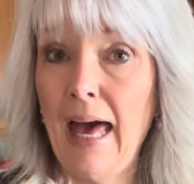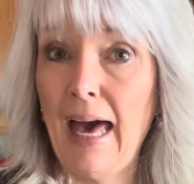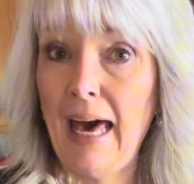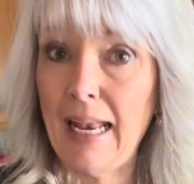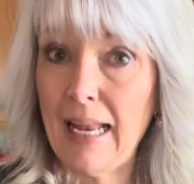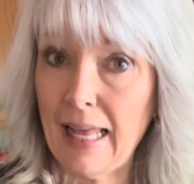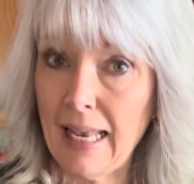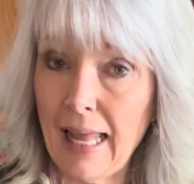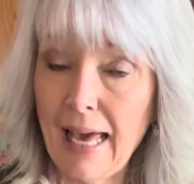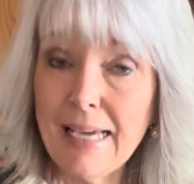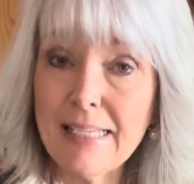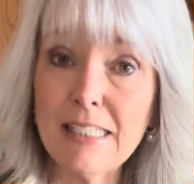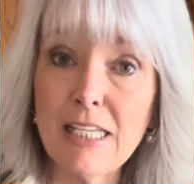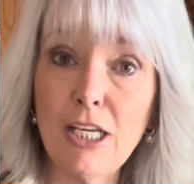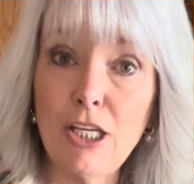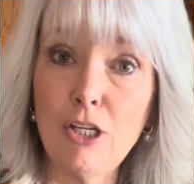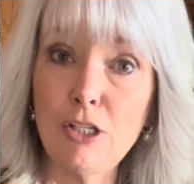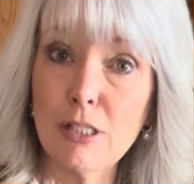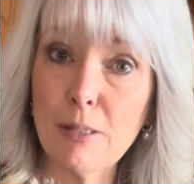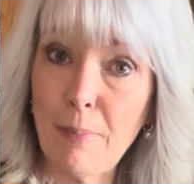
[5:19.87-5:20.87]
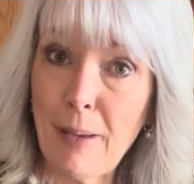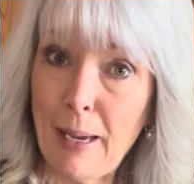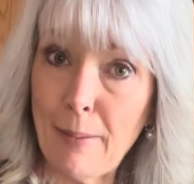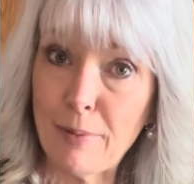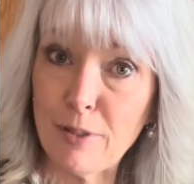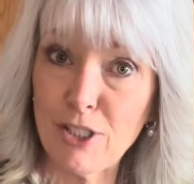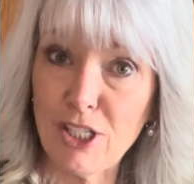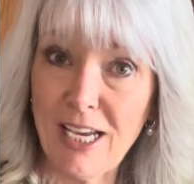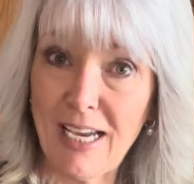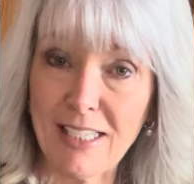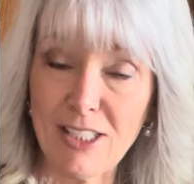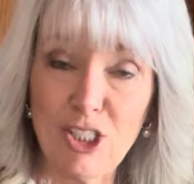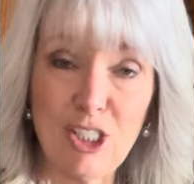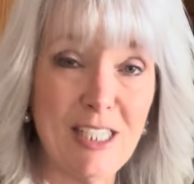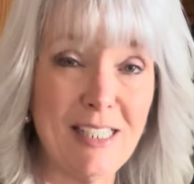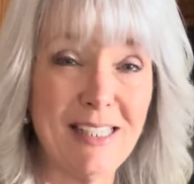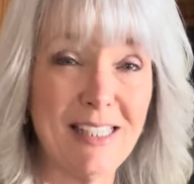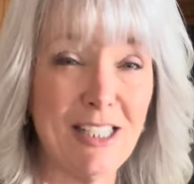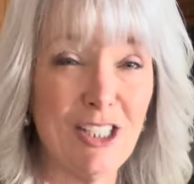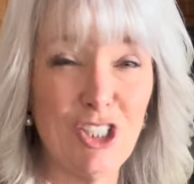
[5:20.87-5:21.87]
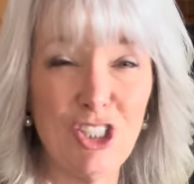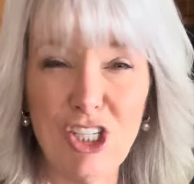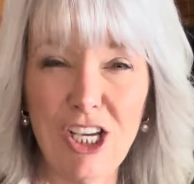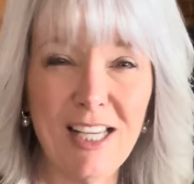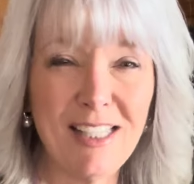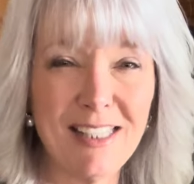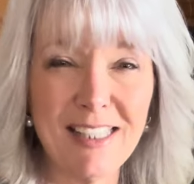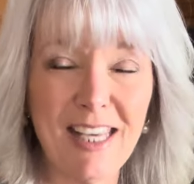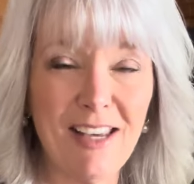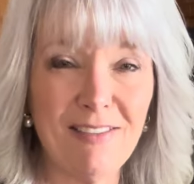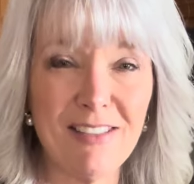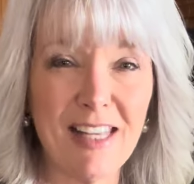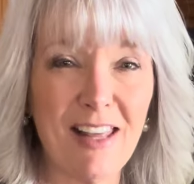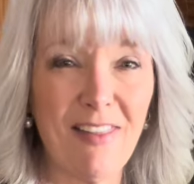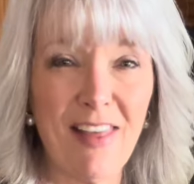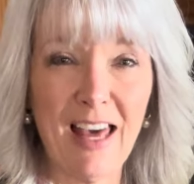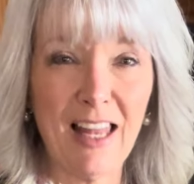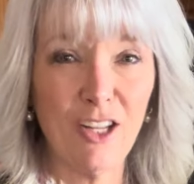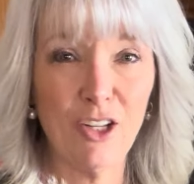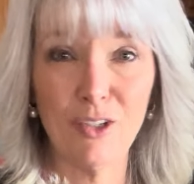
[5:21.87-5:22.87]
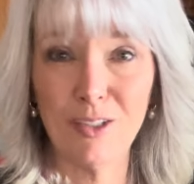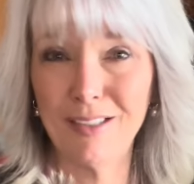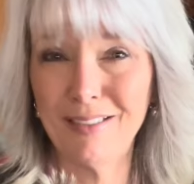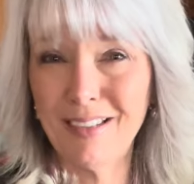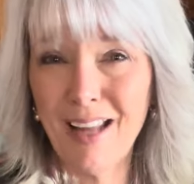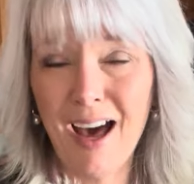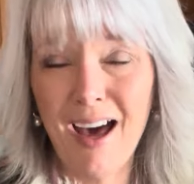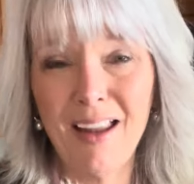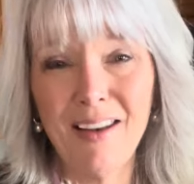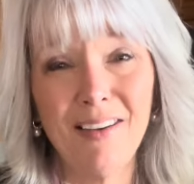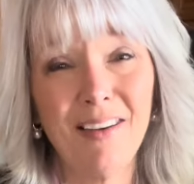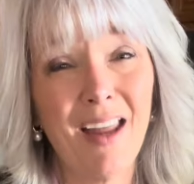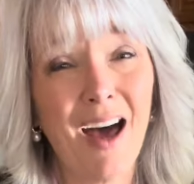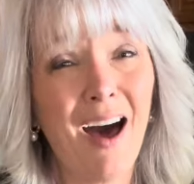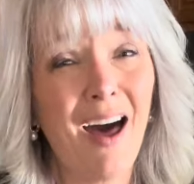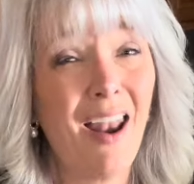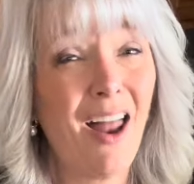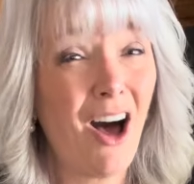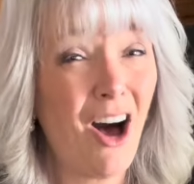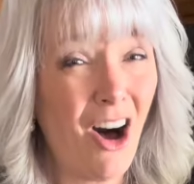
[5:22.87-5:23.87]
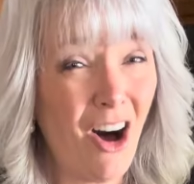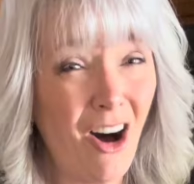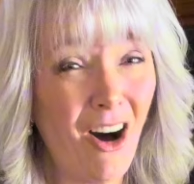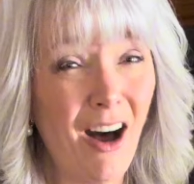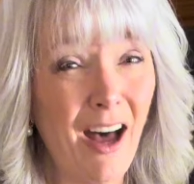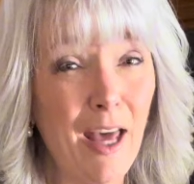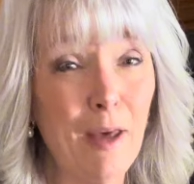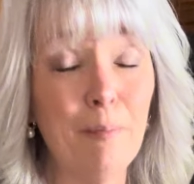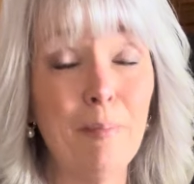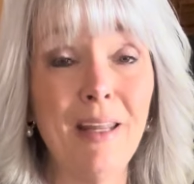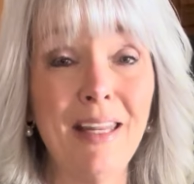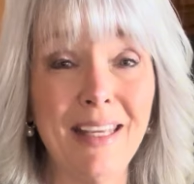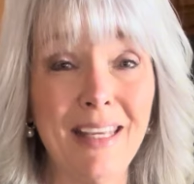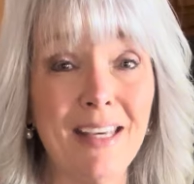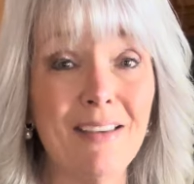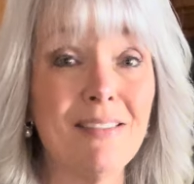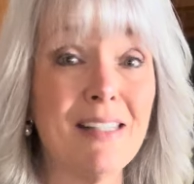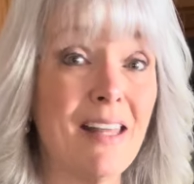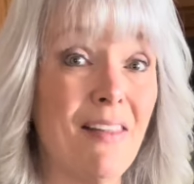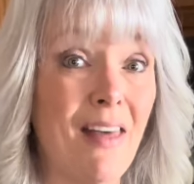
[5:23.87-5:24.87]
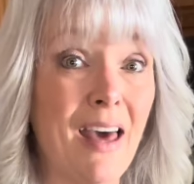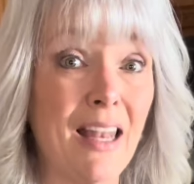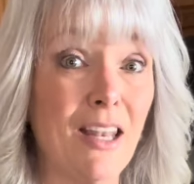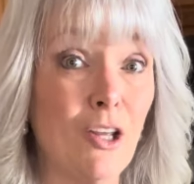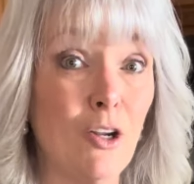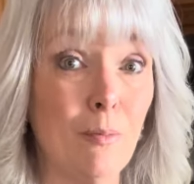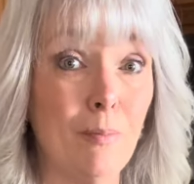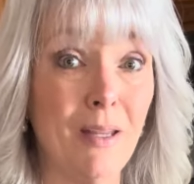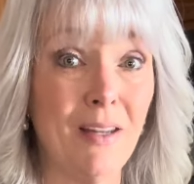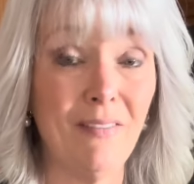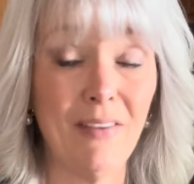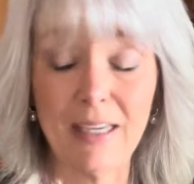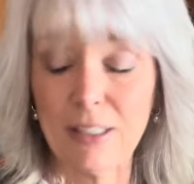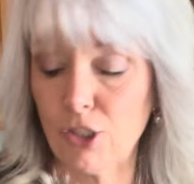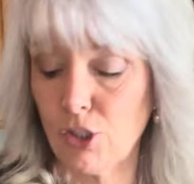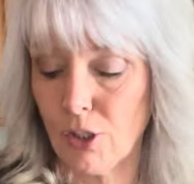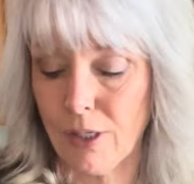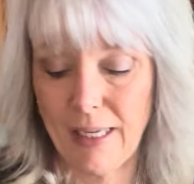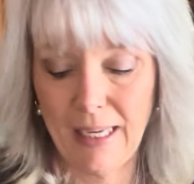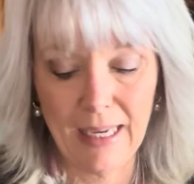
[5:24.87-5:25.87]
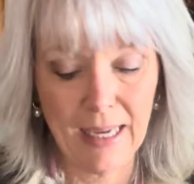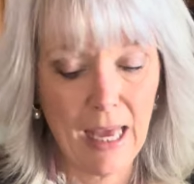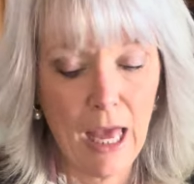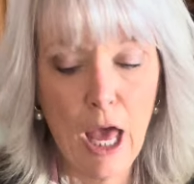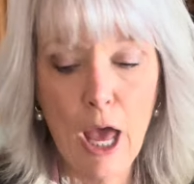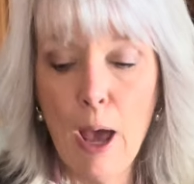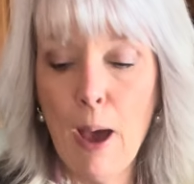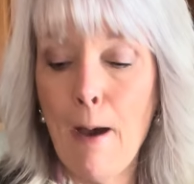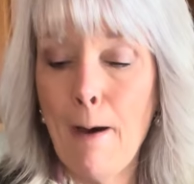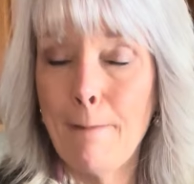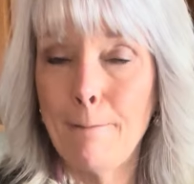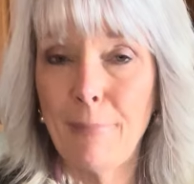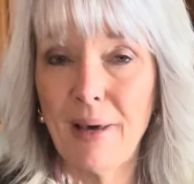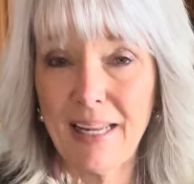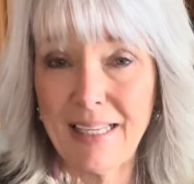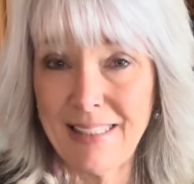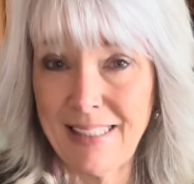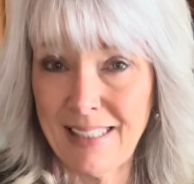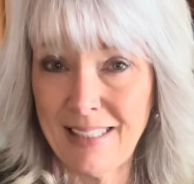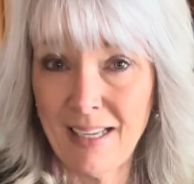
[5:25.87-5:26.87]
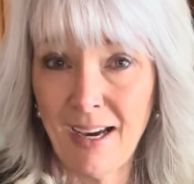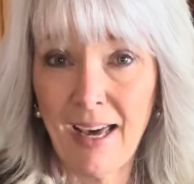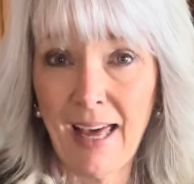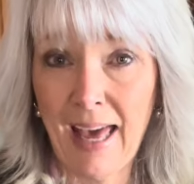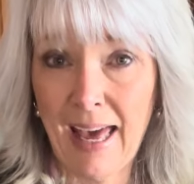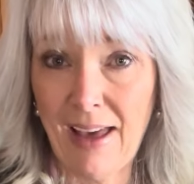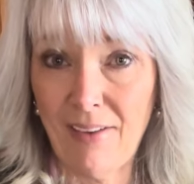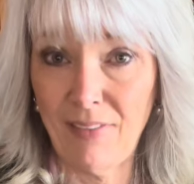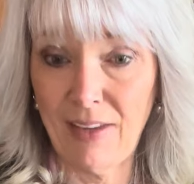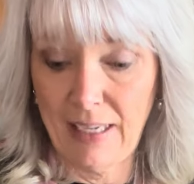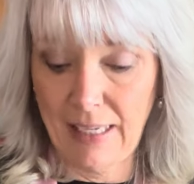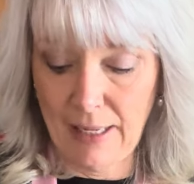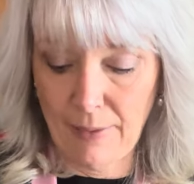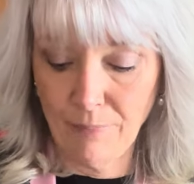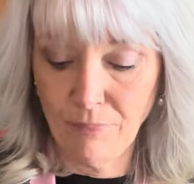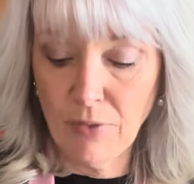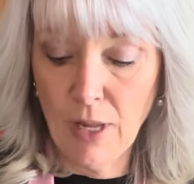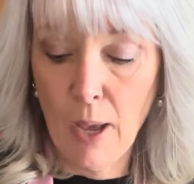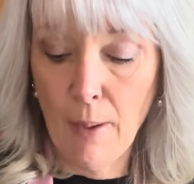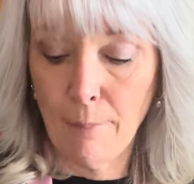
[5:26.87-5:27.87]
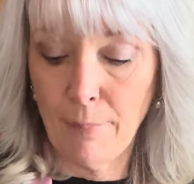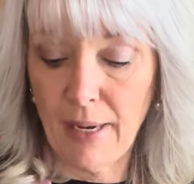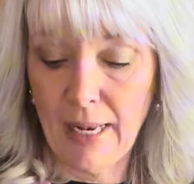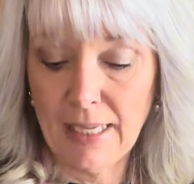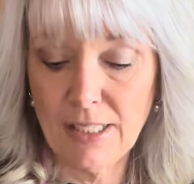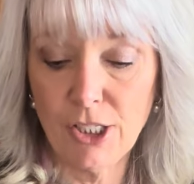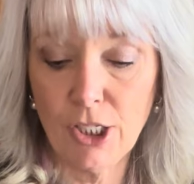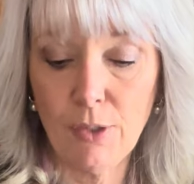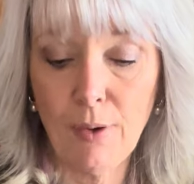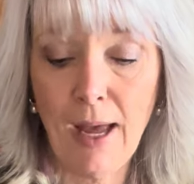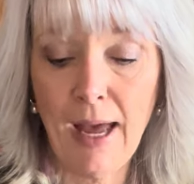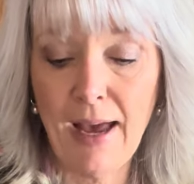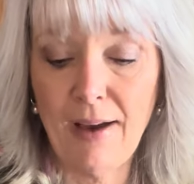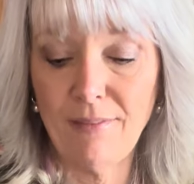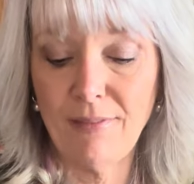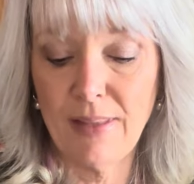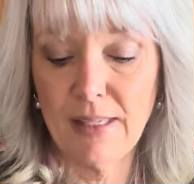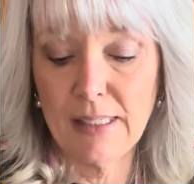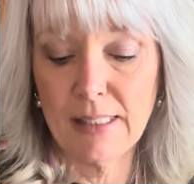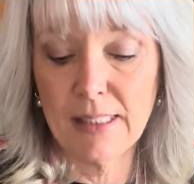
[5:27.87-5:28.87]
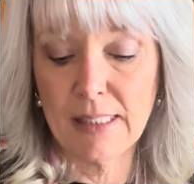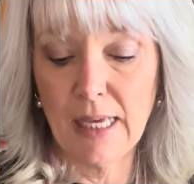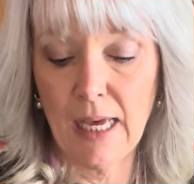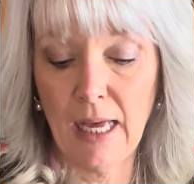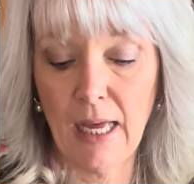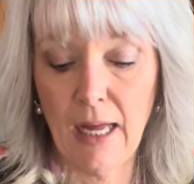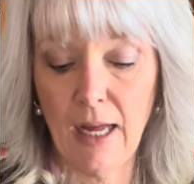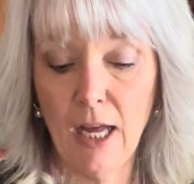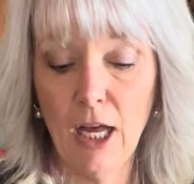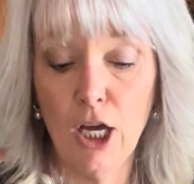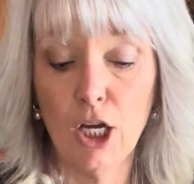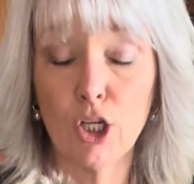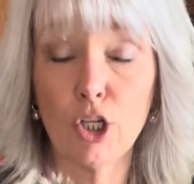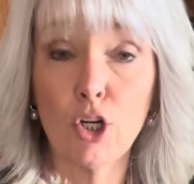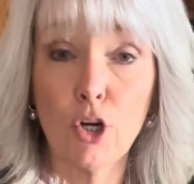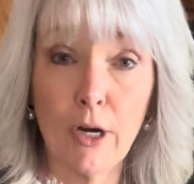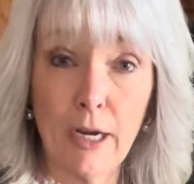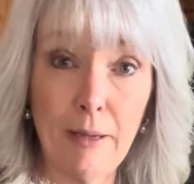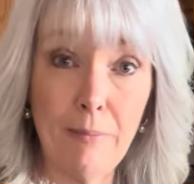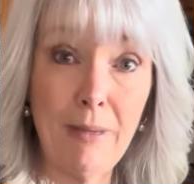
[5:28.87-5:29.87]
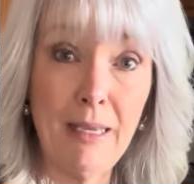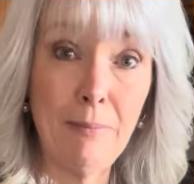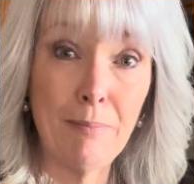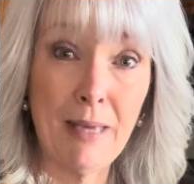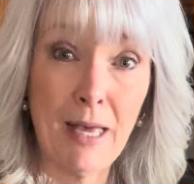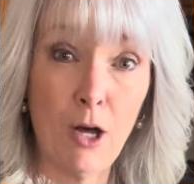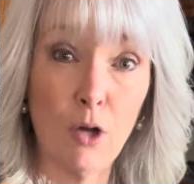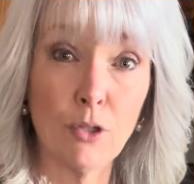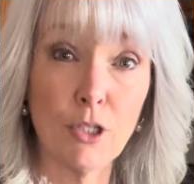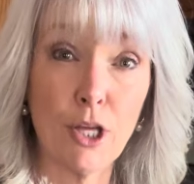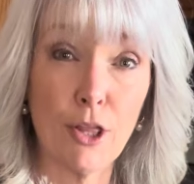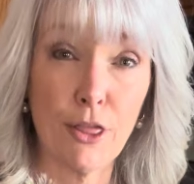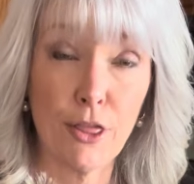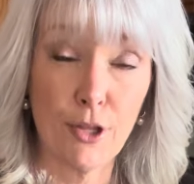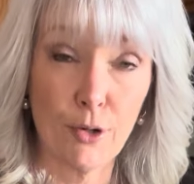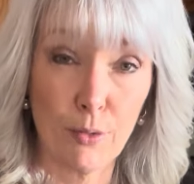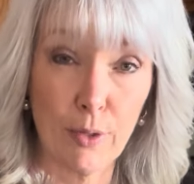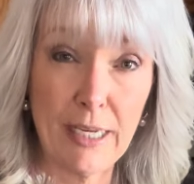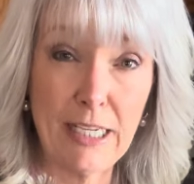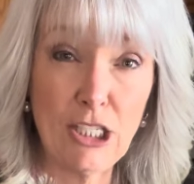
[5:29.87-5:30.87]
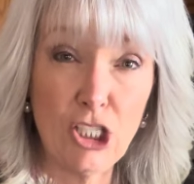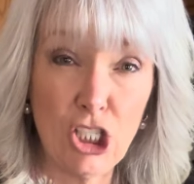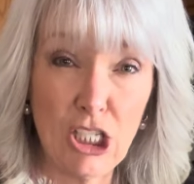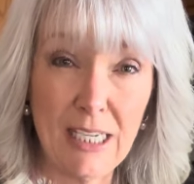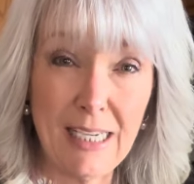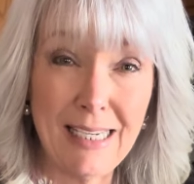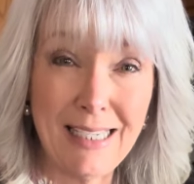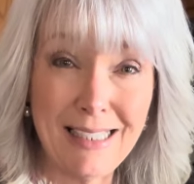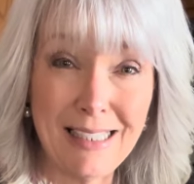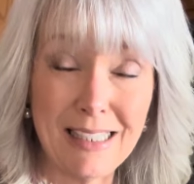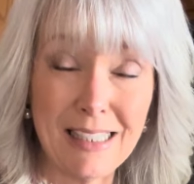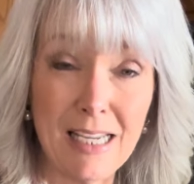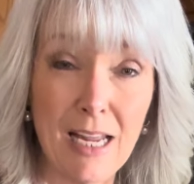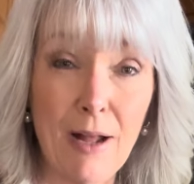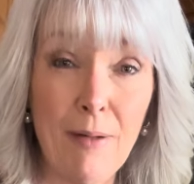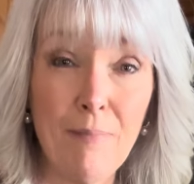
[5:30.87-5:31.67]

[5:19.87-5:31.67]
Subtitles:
And I like to use a pepper jack cheese. It just gives it that little, not hot, but it gives it that little bit of extra kick. But I did not have any. But I do have this creamy melt 3 cheese